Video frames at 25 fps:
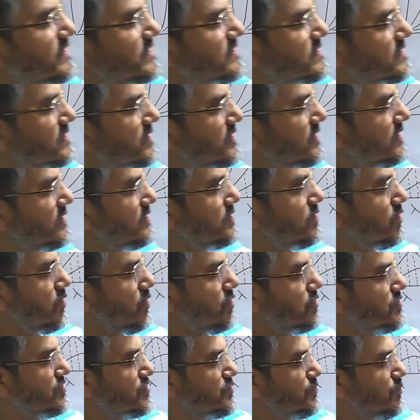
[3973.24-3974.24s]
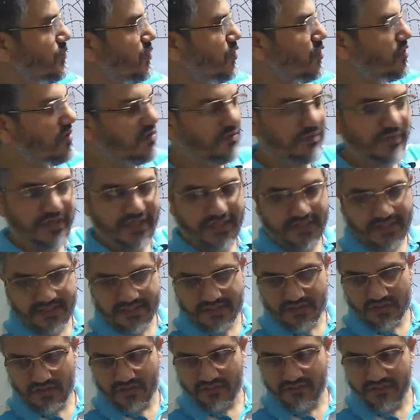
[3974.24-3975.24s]
form of discrete or
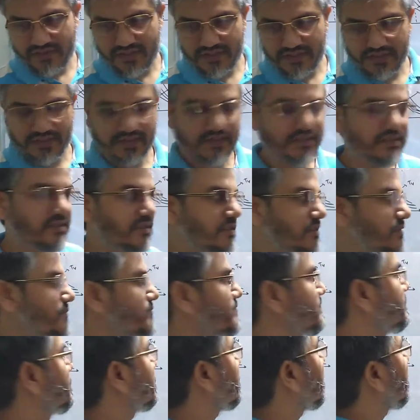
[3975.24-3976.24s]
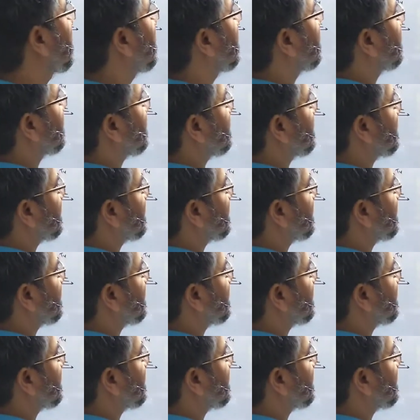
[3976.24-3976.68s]
small packets of energy.